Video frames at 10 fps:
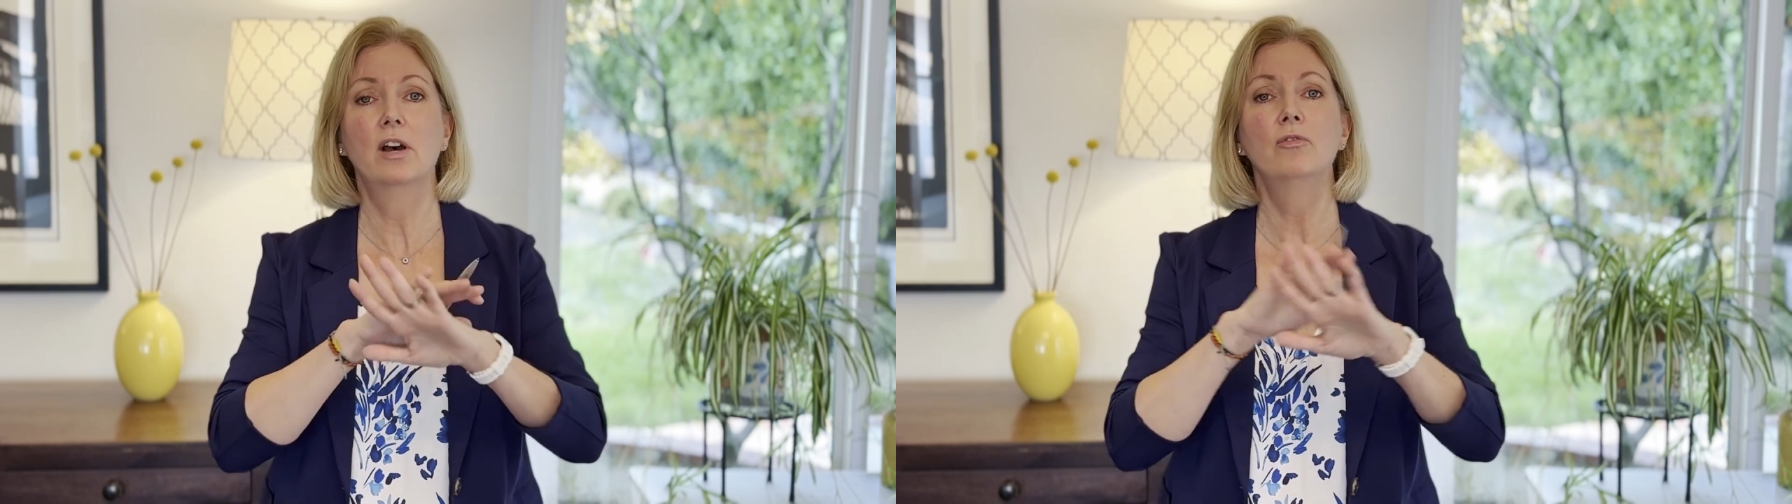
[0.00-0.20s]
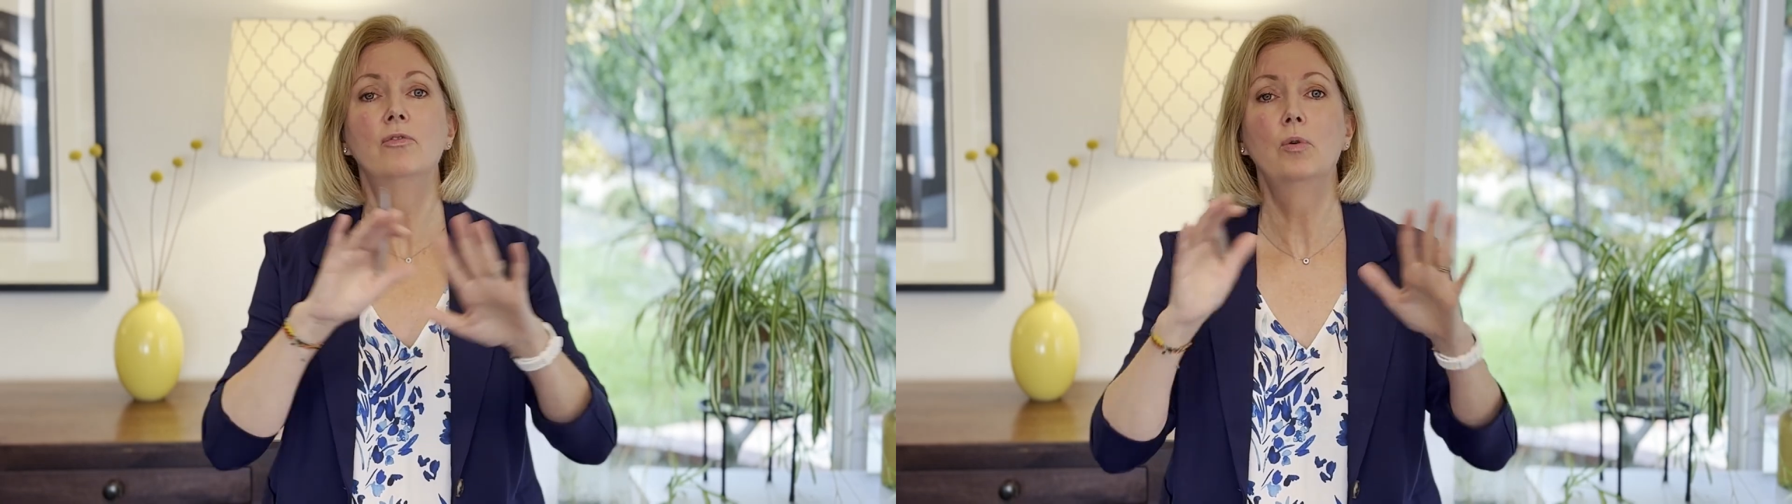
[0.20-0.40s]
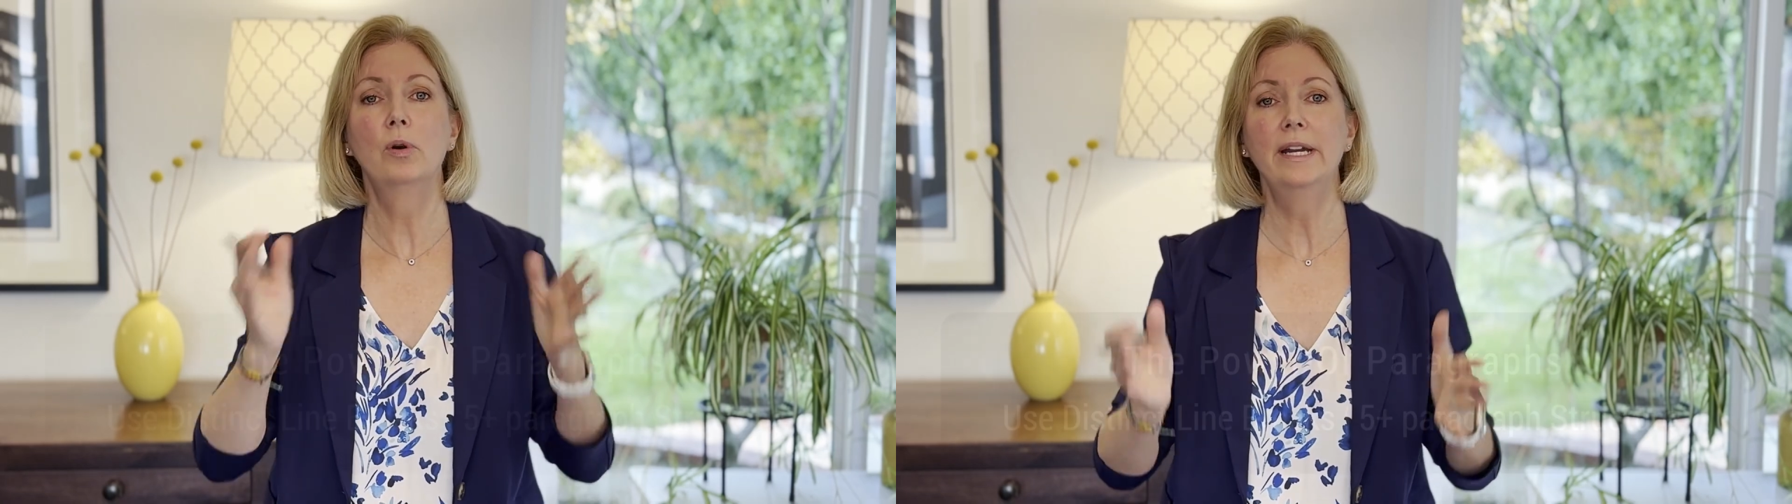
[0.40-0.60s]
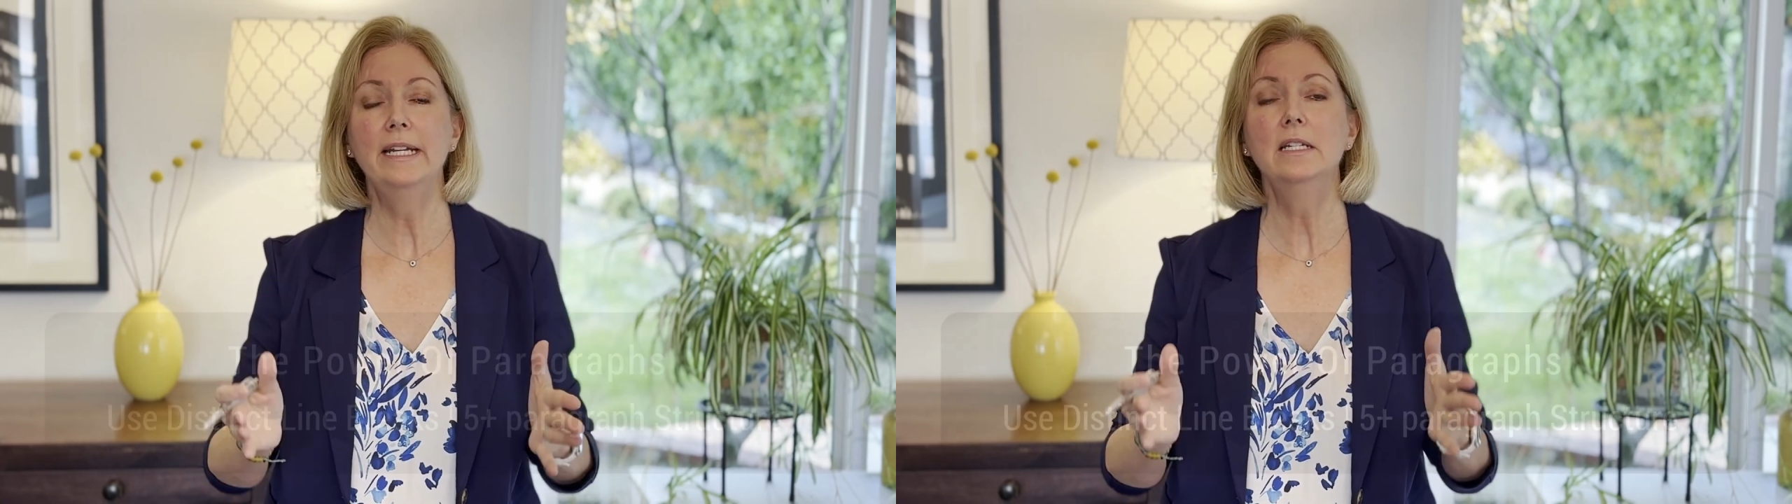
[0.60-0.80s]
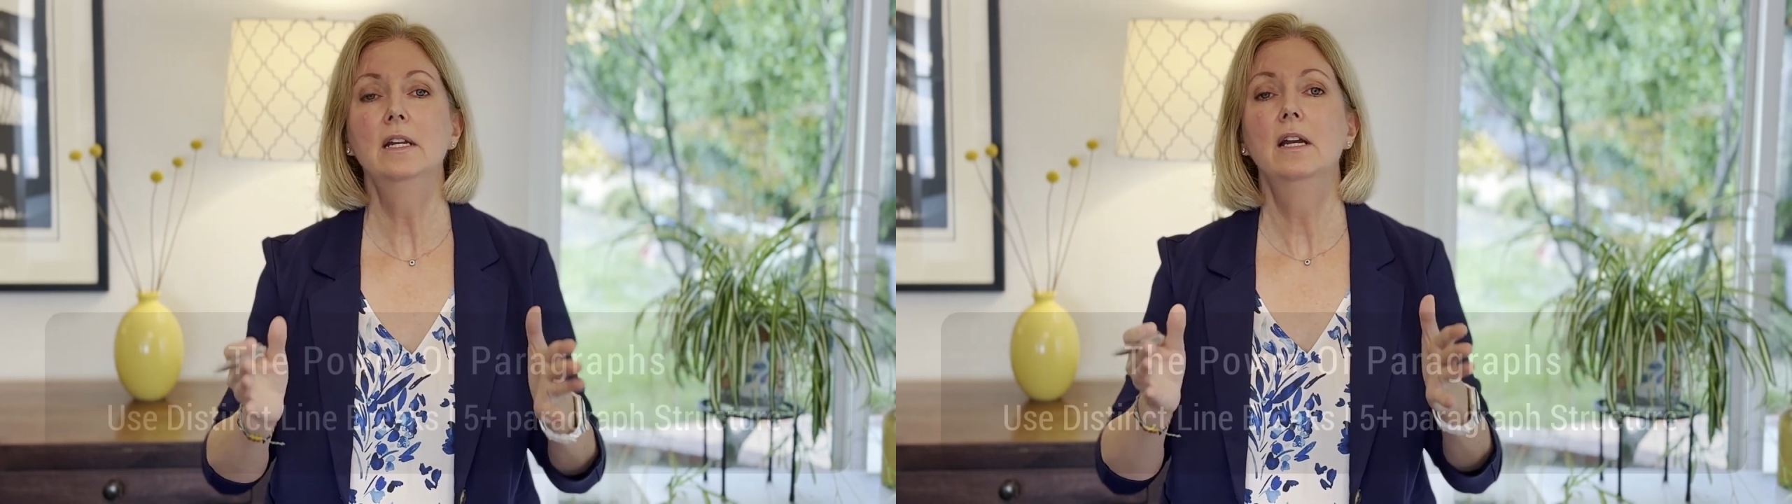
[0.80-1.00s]

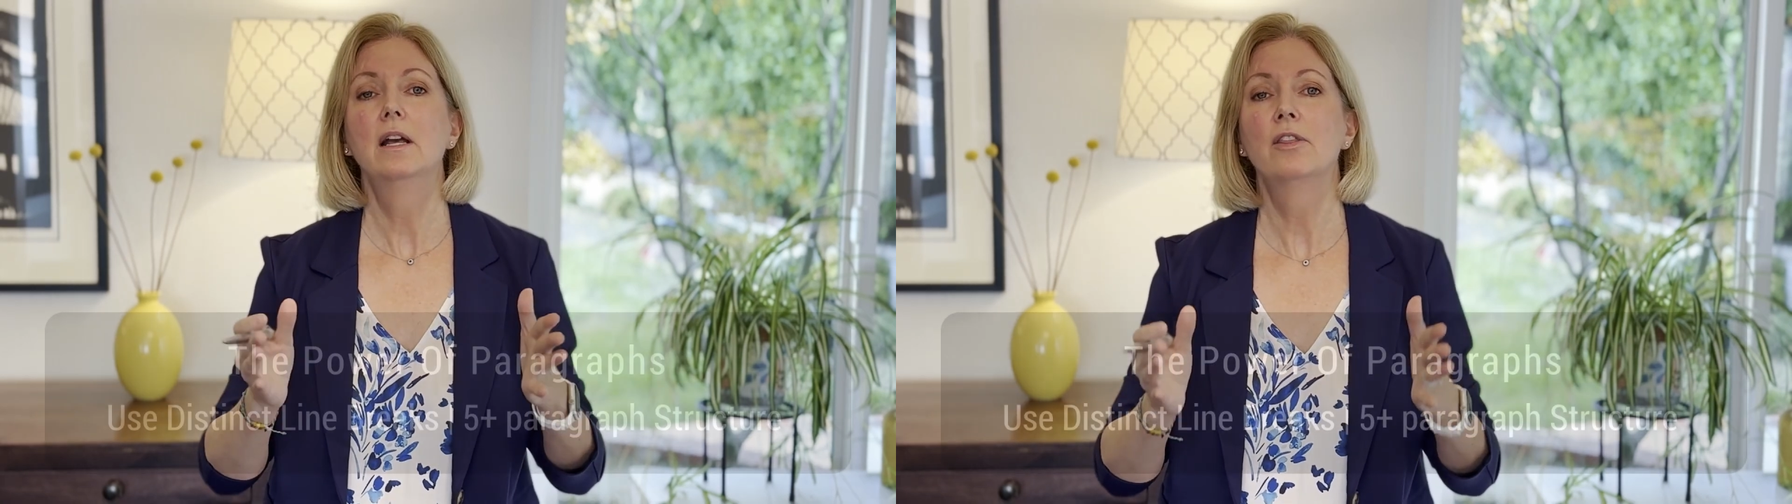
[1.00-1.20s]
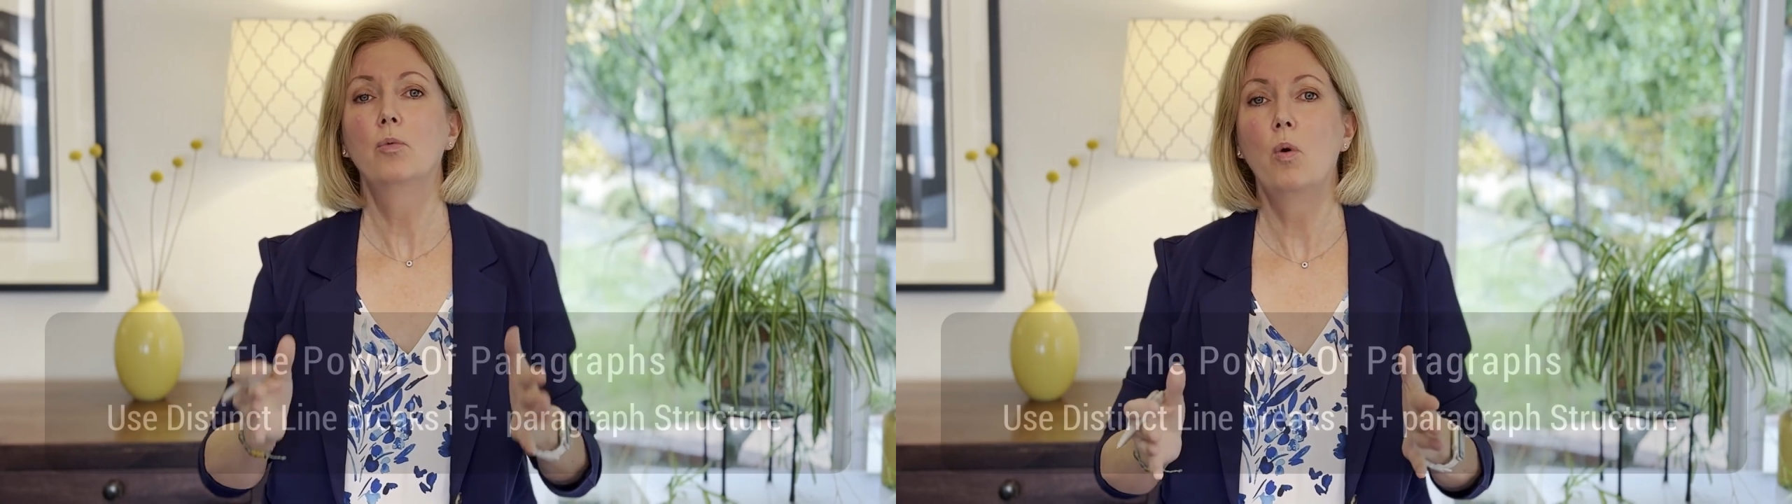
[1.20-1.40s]
Avoid the